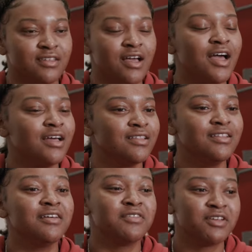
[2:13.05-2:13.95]
I
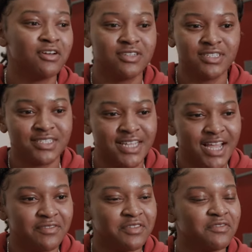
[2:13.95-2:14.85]
love the coaching
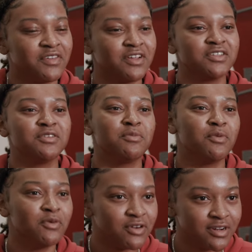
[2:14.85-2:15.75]
staff. They're very
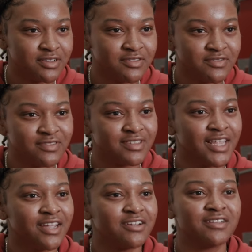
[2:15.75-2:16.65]
supportive.
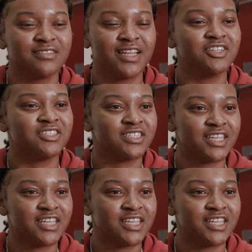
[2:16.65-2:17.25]
They're just